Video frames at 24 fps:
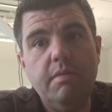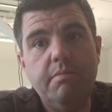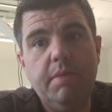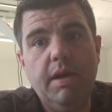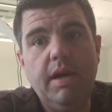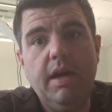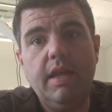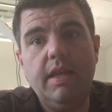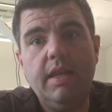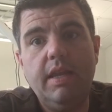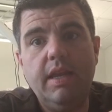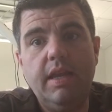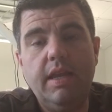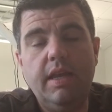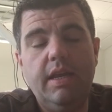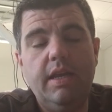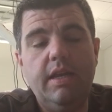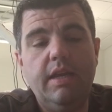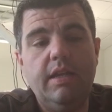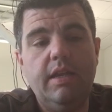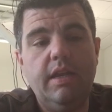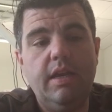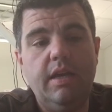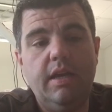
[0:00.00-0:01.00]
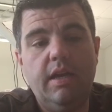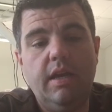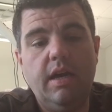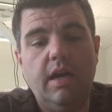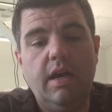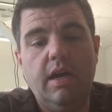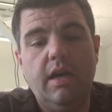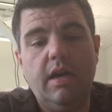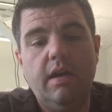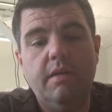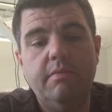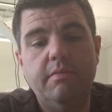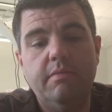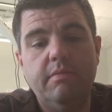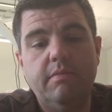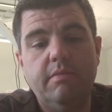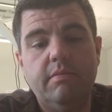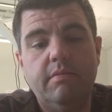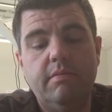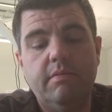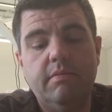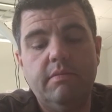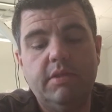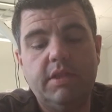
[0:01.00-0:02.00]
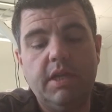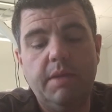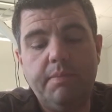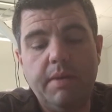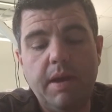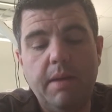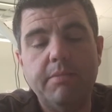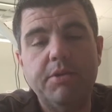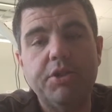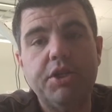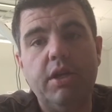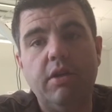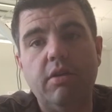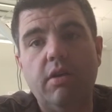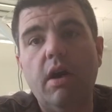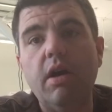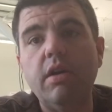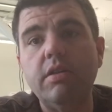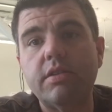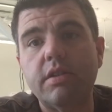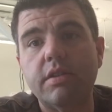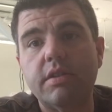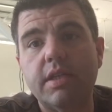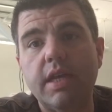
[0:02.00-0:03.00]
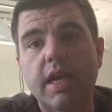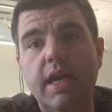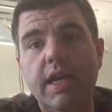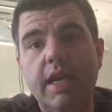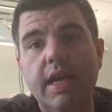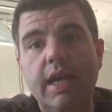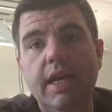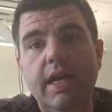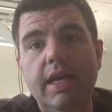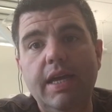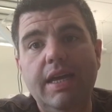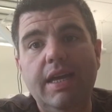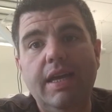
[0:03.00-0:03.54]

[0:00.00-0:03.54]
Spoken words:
But the CPAP machine will also tell you